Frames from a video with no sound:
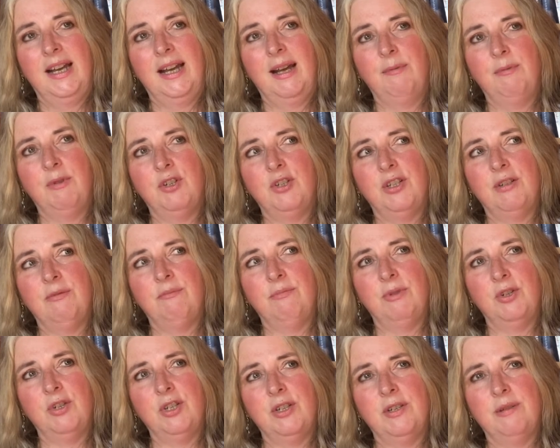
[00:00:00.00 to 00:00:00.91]
which
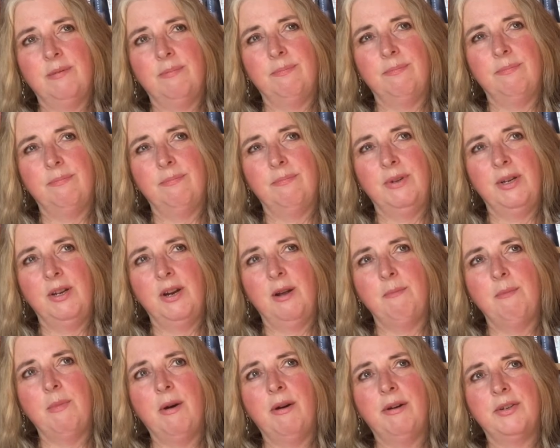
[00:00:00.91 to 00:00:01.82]
is, you
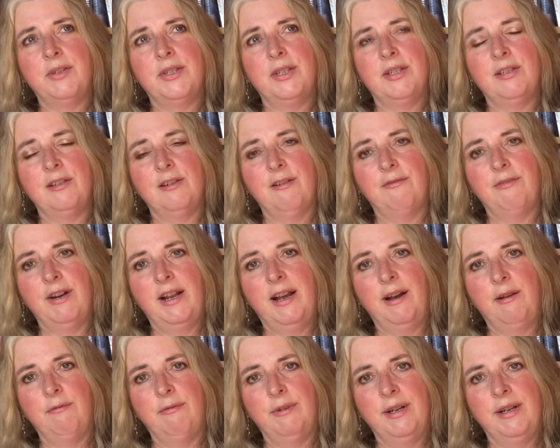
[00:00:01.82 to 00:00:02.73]
know, marks this novel
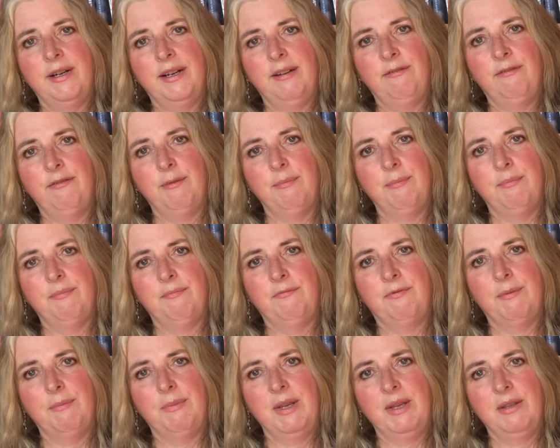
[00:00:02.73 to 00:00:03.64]
out really from
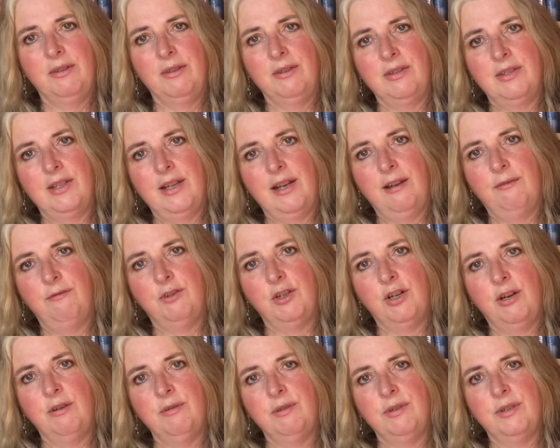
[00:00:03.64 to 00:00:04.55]
the others that I've
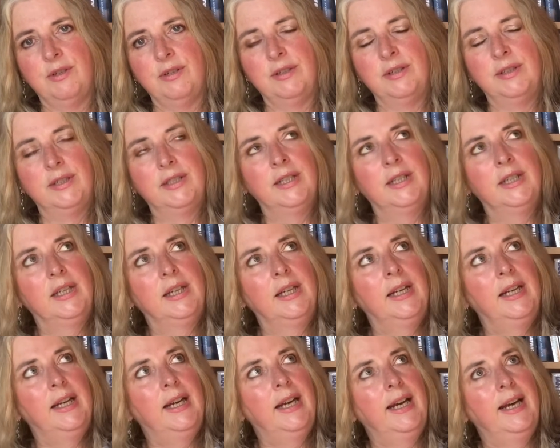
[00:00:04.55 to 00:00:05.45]
chosen.
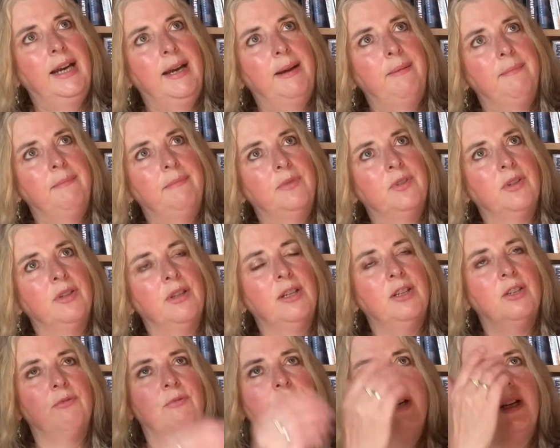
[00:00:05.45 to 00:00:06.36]
So
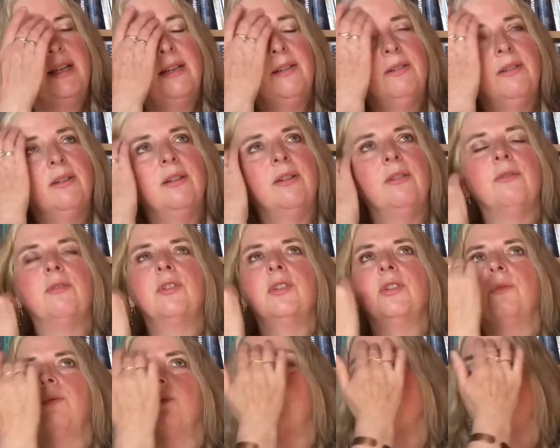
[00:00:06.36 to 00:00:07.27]
this really looks
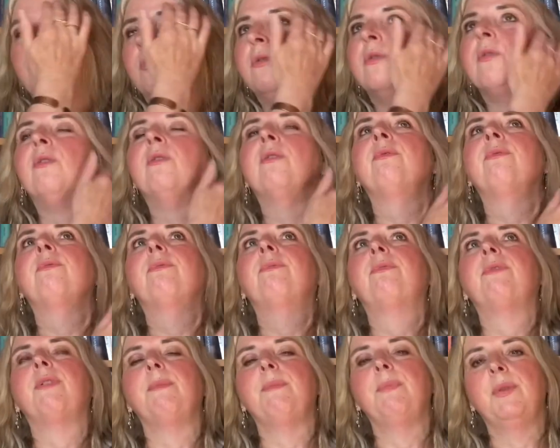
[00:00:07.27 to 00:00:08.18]
at war
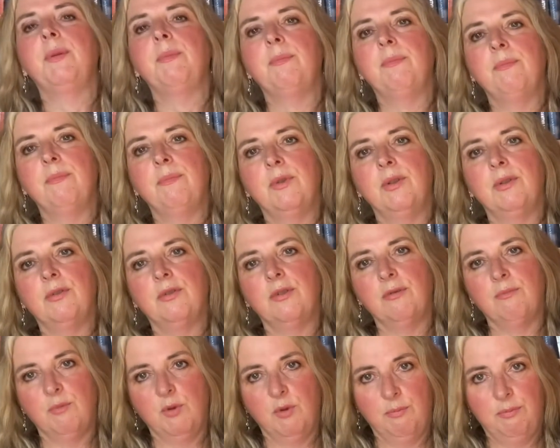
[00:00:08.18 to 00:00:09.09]
from the sort
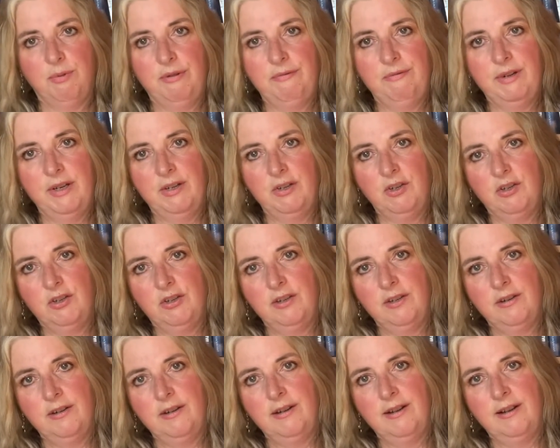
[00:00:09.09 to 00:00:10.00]
of more privileged
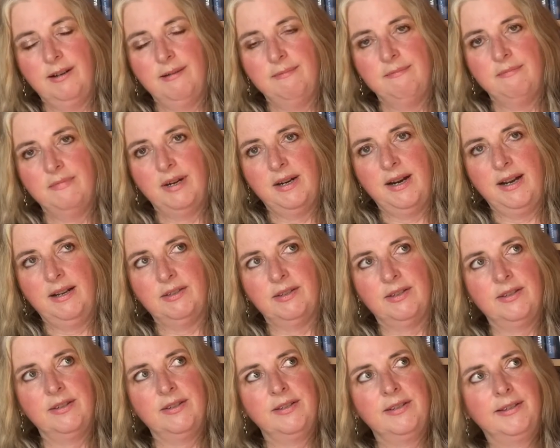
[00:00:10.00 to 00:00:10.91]

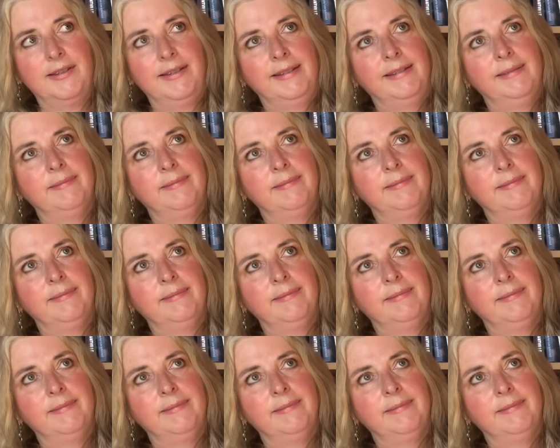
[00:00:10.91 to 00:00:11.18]
classes.